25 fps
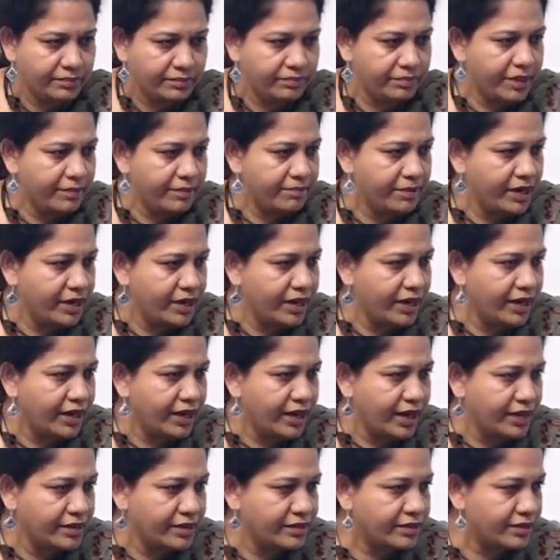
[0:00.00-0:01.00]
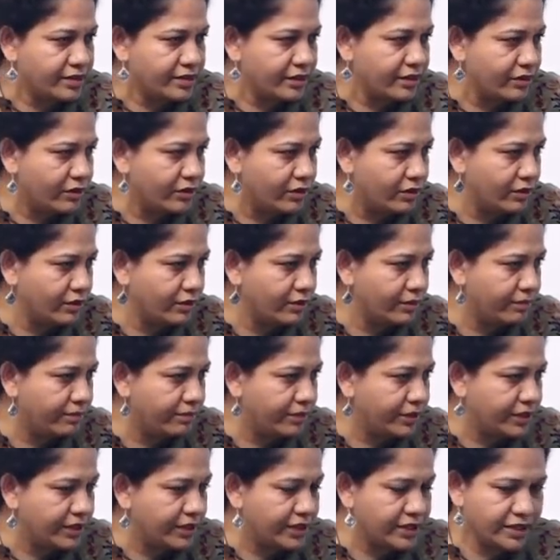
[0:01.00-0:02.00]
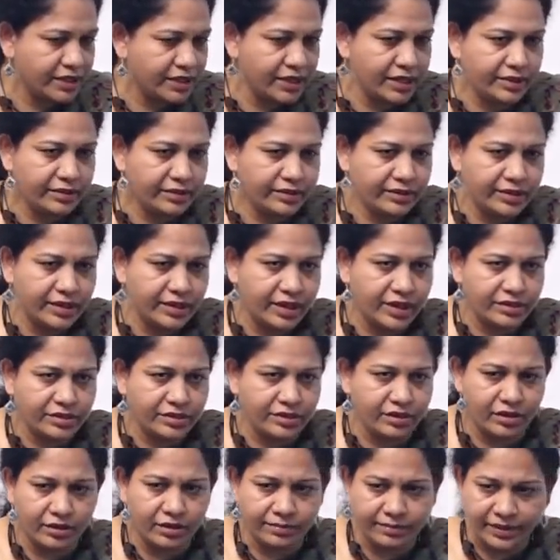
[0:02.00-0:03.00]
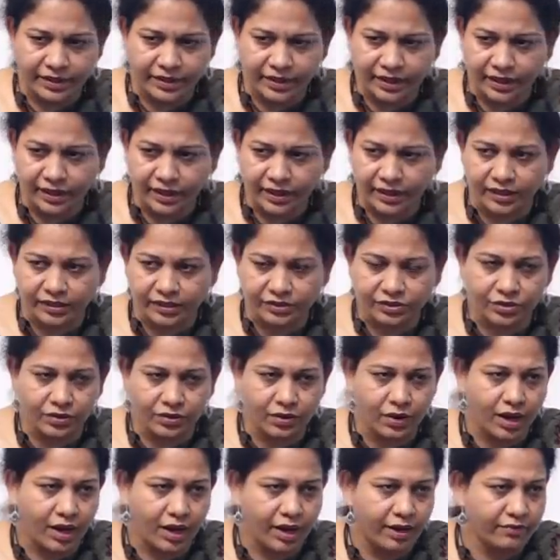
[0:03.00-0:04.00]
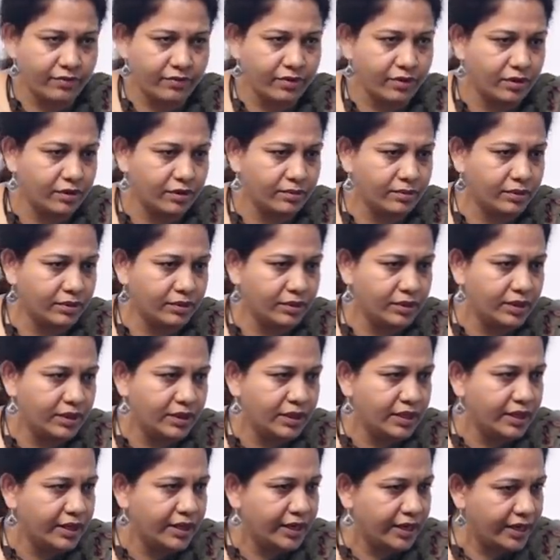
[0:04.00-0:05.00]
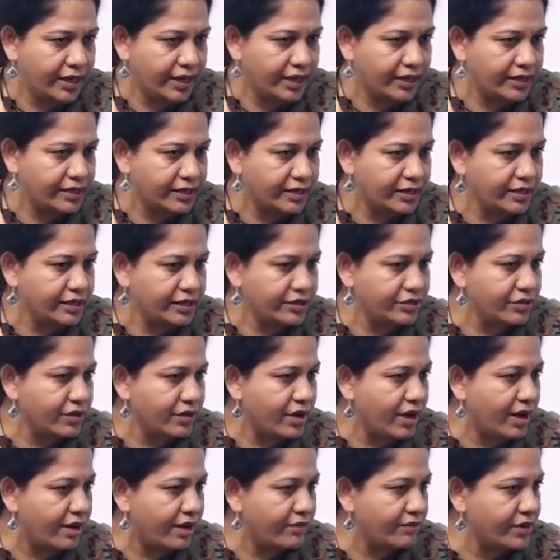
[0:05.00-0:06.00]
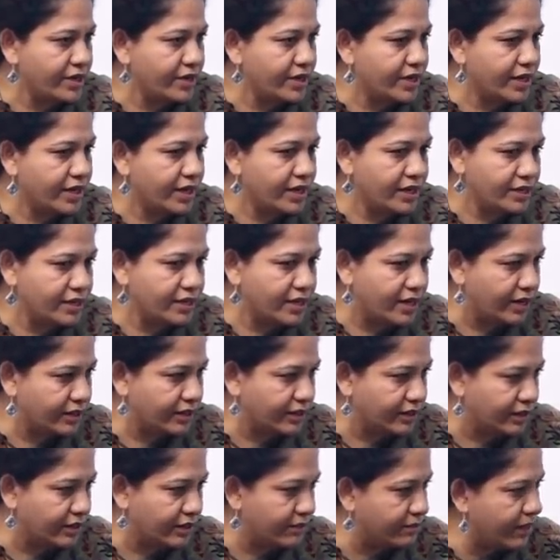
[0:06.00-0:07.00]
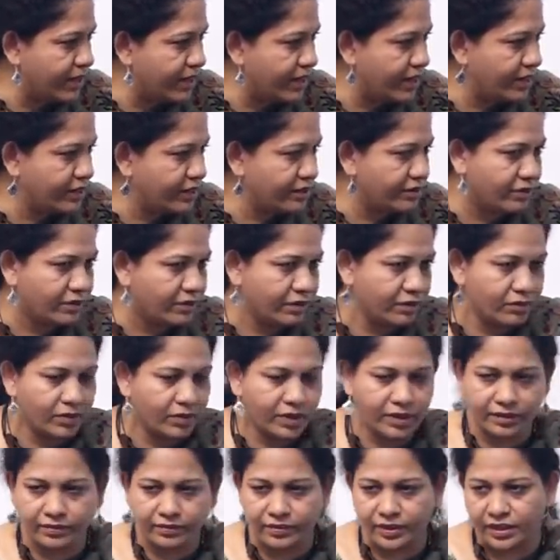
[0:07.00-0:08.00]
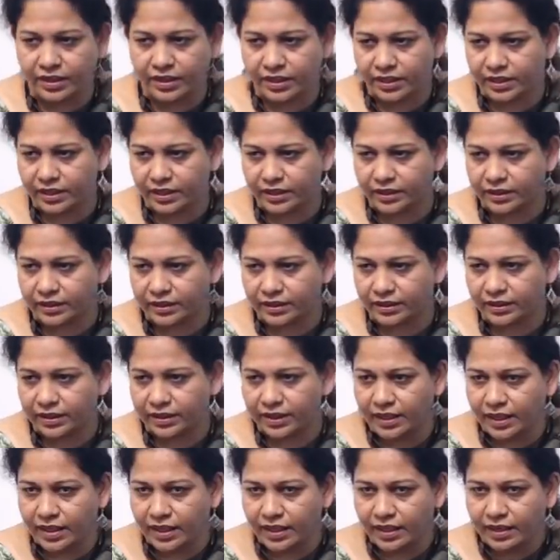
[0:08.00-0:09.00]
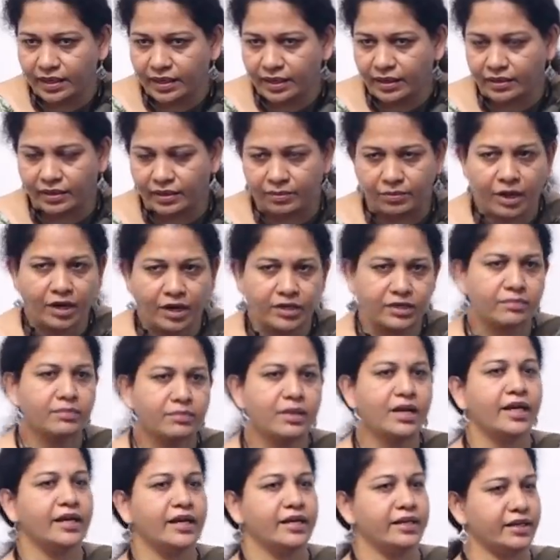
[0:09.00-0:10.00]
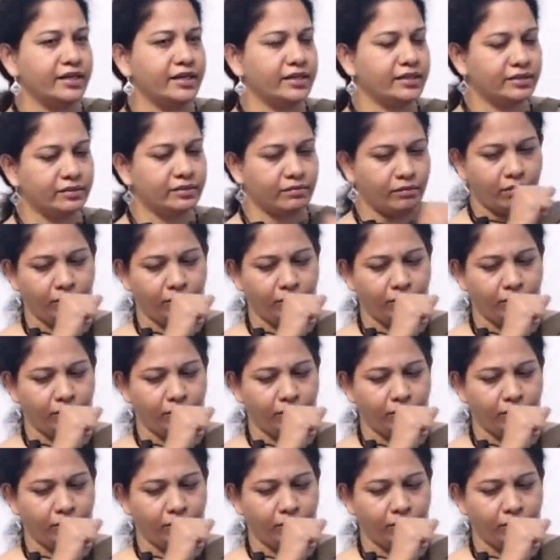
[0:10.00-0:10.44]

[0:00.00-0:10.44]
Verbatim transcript: People like Australopithecines, Australopithecus, you have Homo erectus, you have Neanderthal man or whatever it is. The bottom line is